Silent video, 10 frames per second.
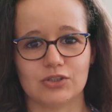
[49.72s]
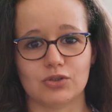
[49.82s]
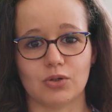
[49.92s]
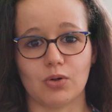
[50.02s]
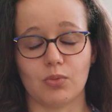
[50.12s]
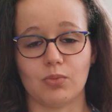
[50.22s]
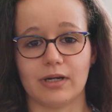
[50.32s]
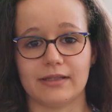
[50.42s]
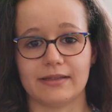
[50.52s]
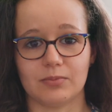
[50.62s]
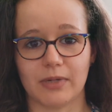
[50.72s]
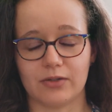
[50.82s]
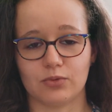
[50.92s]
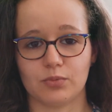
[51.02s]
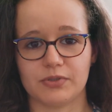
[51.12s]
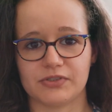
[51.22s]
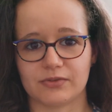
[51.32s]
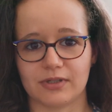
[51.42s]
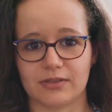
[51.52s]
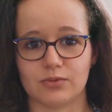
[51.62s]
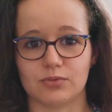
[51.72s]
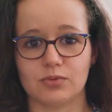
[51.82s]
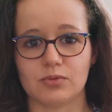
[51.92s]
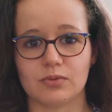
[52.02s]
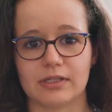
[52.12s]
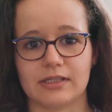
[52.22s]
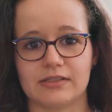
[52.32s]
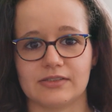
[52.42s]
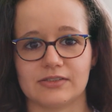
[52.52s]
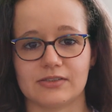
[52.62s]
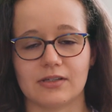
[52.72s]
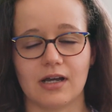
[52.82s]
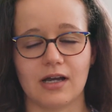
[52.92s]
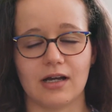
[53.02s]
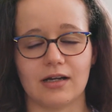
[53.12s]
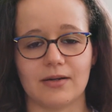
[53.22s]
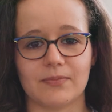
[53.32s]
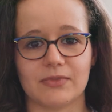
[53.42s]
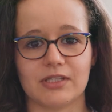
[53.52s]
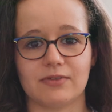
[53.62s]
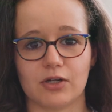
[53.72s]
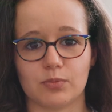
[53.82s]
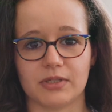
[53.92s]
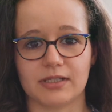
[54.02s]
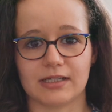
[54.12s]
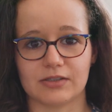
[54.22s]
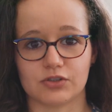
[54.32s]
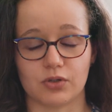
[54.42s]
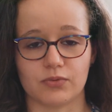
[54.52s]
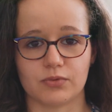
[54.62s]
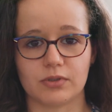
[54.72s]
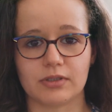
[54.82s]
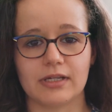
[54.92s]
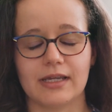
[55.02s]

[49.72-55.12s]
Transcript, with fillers: So what my group is trying to do is um, developing a software